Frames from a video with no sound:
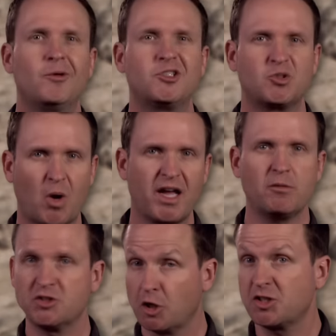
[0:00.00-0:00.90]
which is why
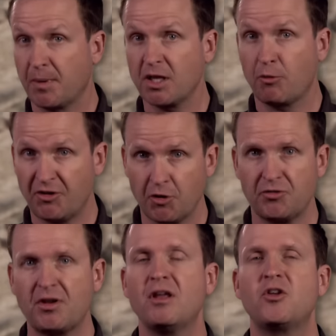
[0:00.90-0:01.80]
it was ultimately
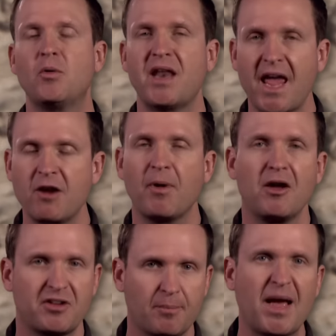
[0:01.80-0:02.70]
reduced to an
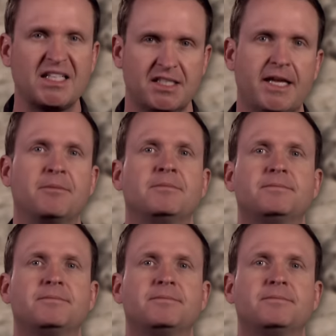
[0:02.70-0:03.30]
8-round capacity.